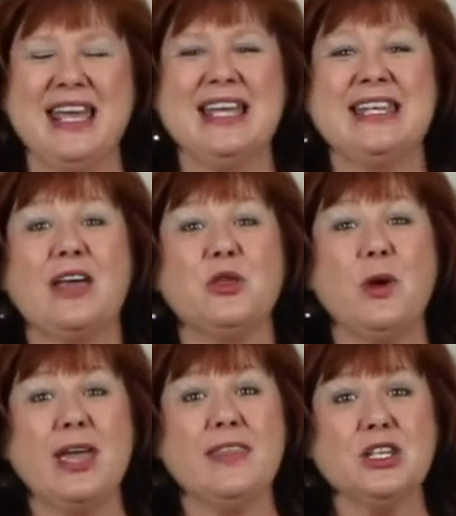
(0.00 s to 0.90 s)
Now the
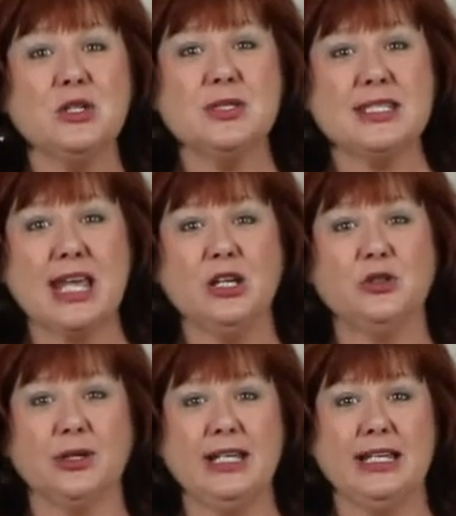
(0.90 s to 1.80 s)
way that you say
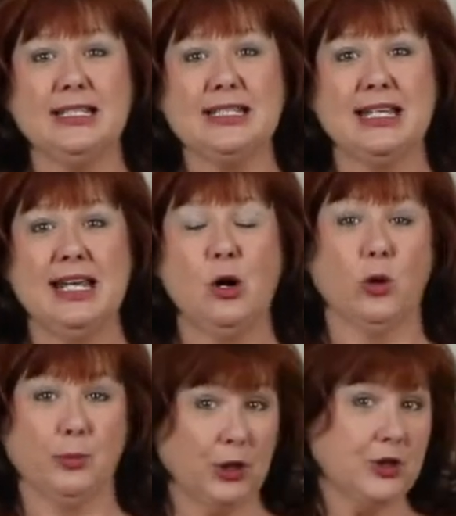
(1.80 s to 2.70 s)
grit
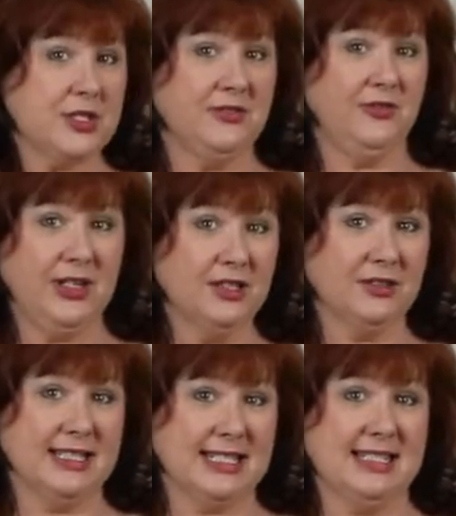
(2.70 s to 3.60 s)
or
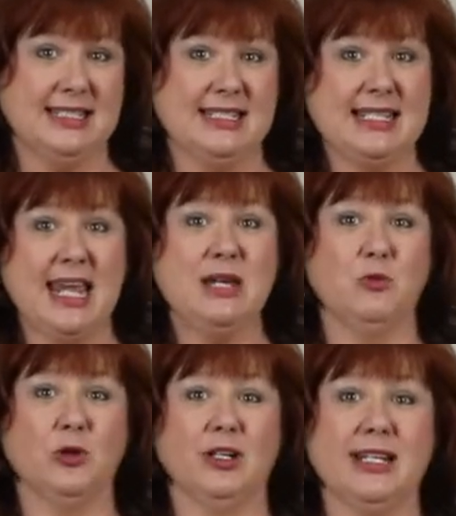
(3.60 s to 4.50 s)
perseverance is the same
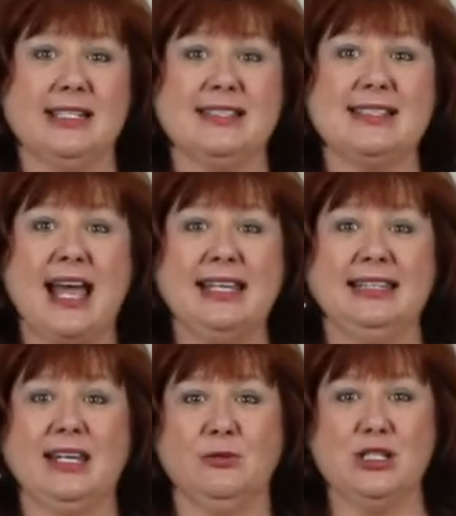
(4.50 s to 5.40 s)
word in sign
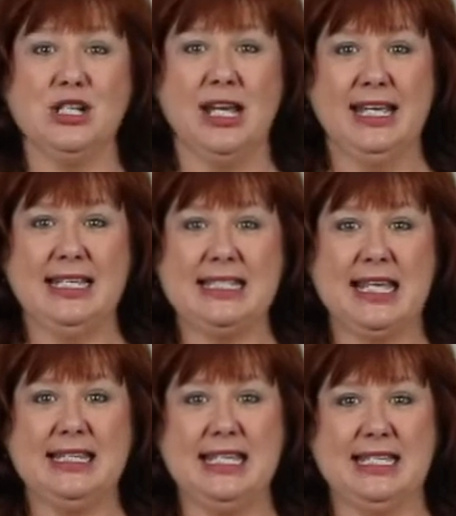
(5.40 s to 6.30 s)
language is
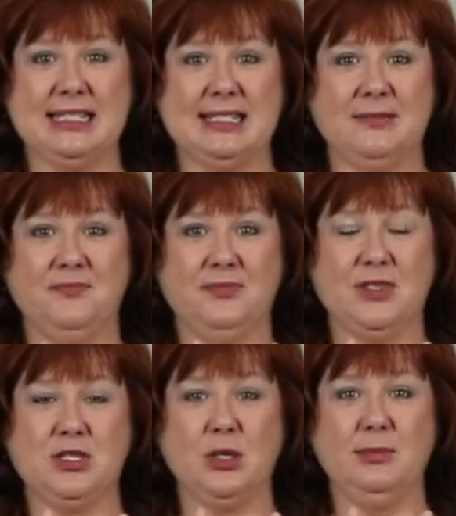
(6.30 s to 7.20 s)
like this.
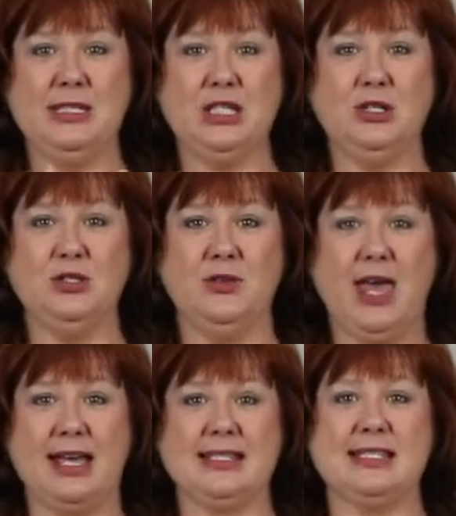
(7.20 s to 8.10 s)
So let me see you do
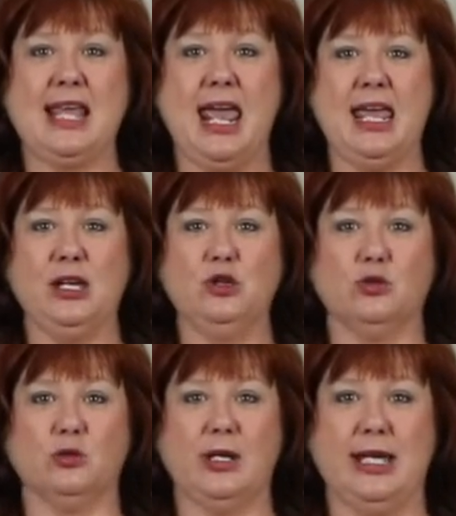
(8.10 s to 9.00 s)
that. Say
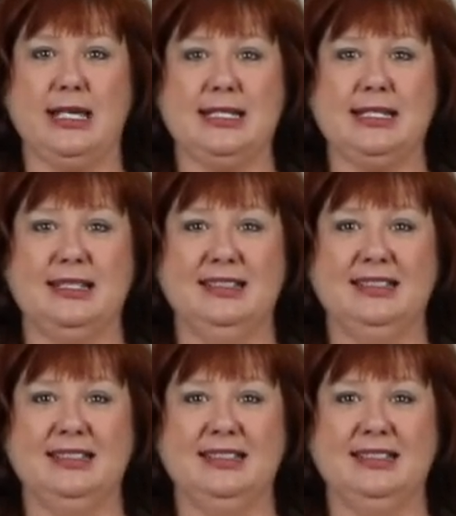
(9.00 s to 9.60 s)
grit.